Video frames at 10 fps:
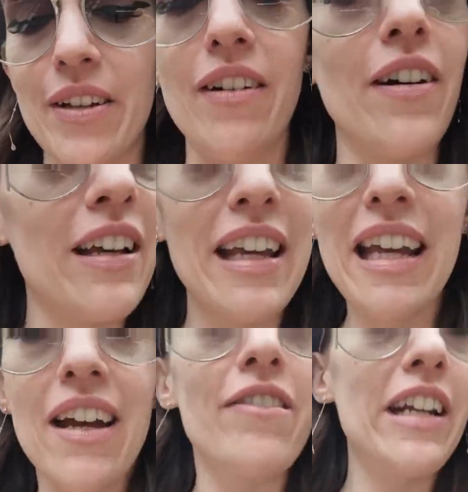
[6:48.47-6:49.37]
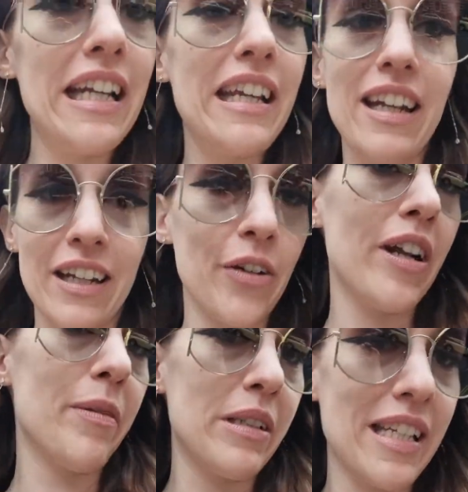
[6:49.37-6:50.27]
so really an
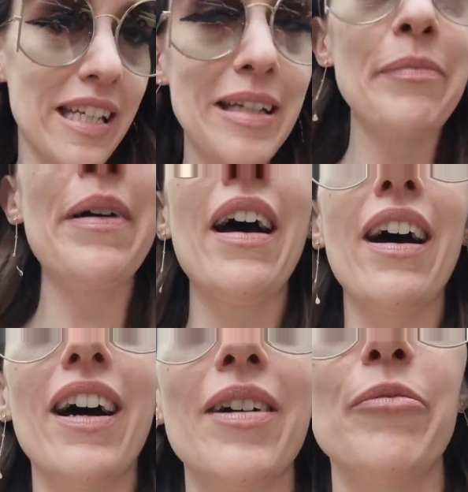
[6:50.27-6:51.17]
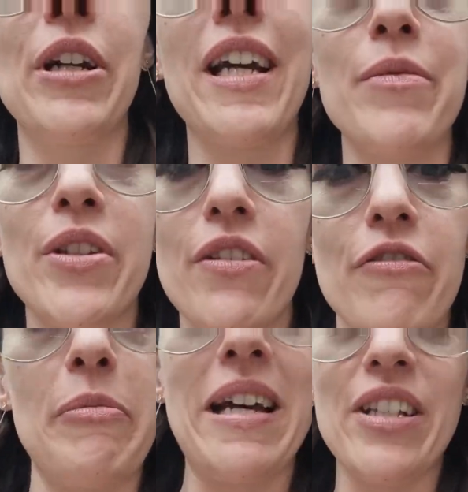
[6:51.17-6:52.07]
incredible team when it comes to the
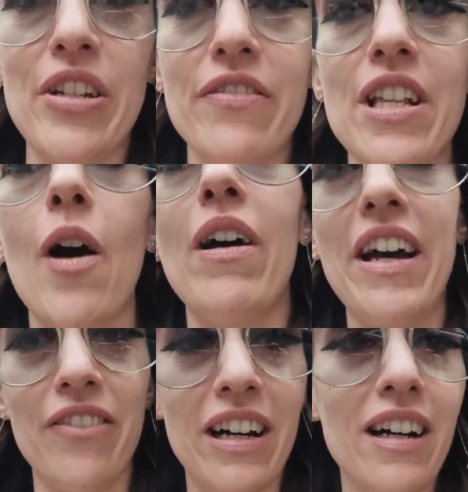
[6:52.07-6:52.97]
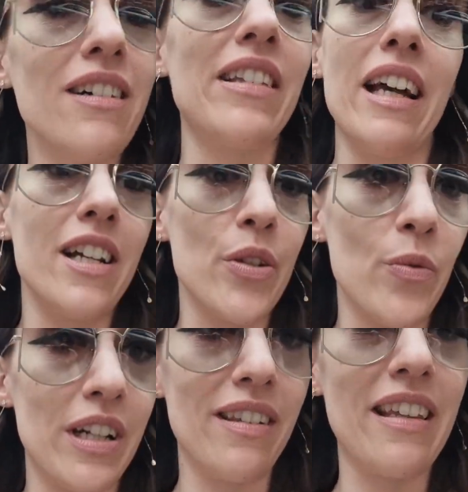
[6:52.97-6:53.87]
repair service. However, they can't do
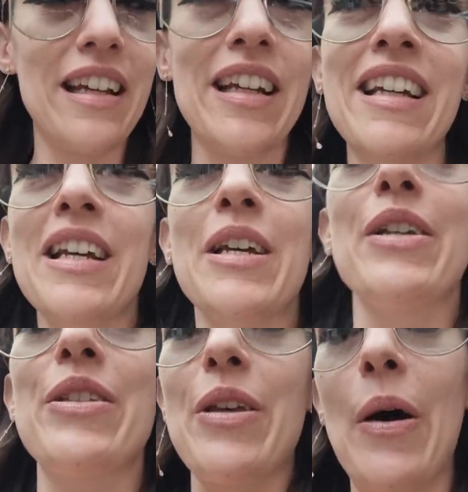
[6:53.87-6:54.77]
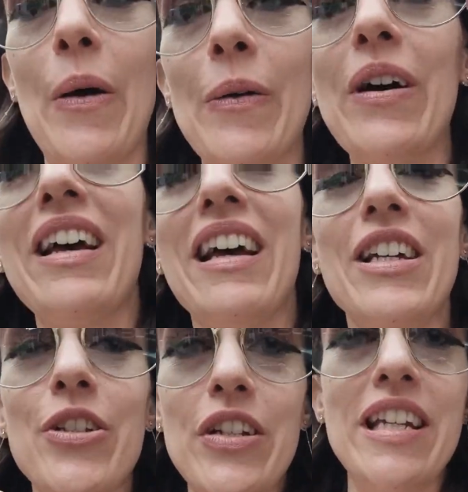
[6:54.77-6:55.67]
anything. So
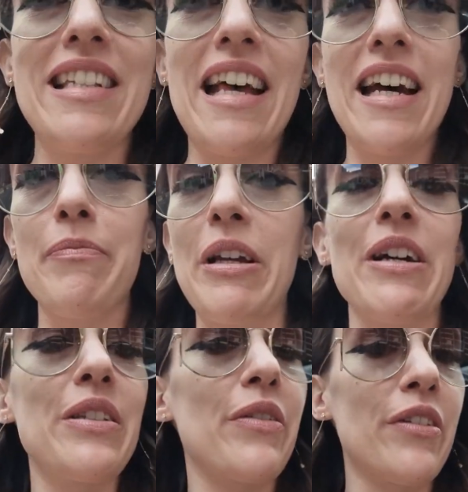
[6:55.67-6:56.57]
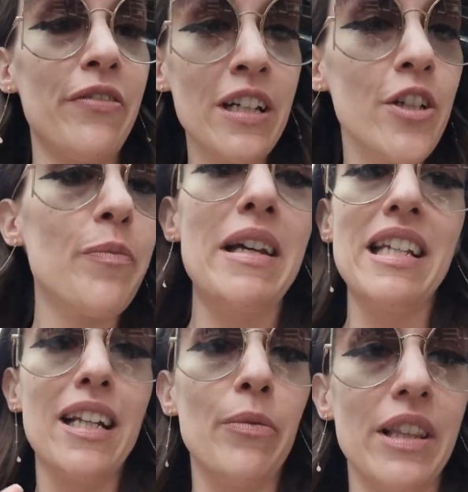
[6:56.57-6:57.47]
she said because of the finish,
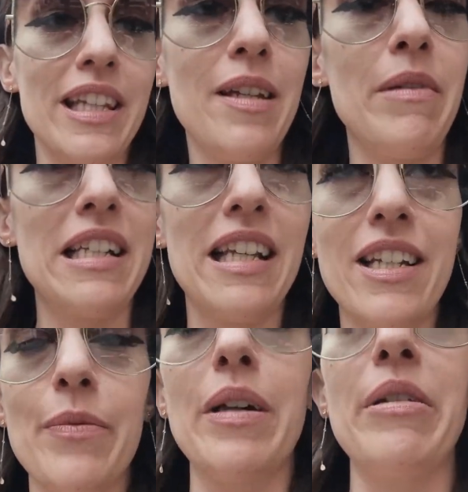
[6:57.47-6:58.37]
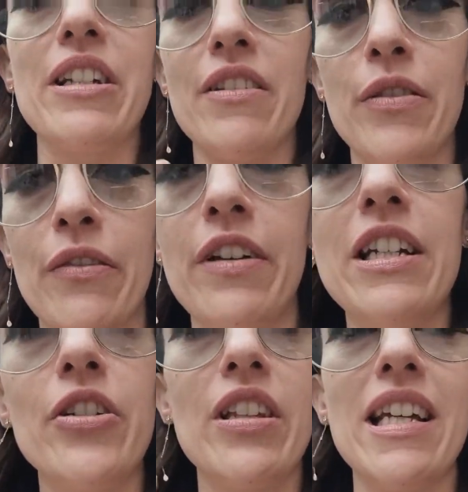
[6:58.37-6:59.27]
basically what the email said as well, because of the
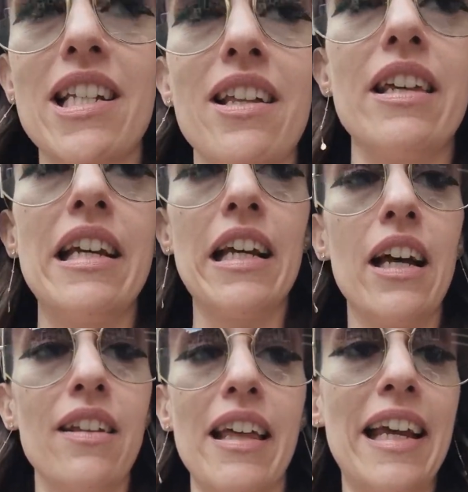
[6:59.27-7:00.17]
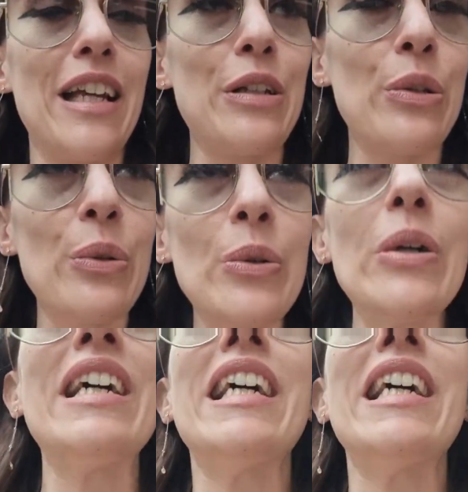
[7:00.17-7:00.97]
finish there's nothing they can do.